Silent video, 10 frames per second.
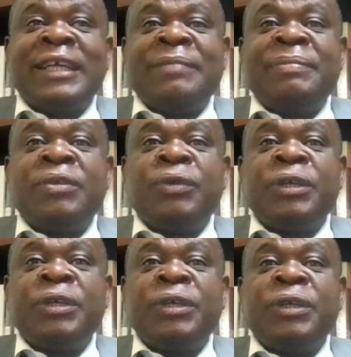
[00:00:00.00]
there had been
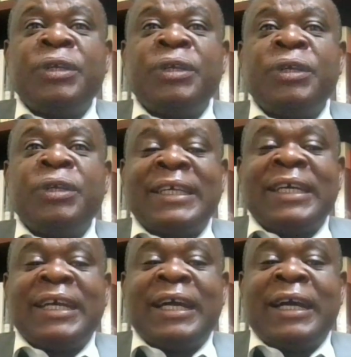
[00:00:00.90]

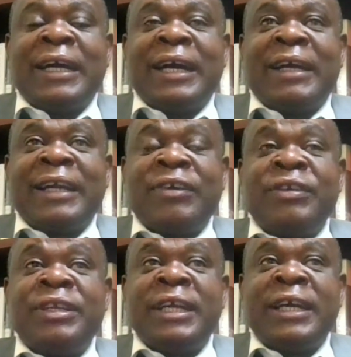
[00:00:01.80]
whispers
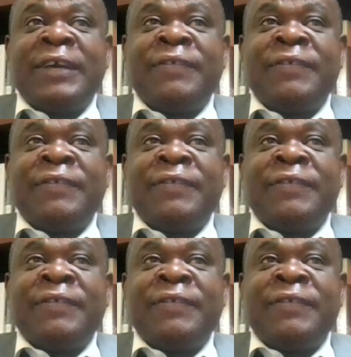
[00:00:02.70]
around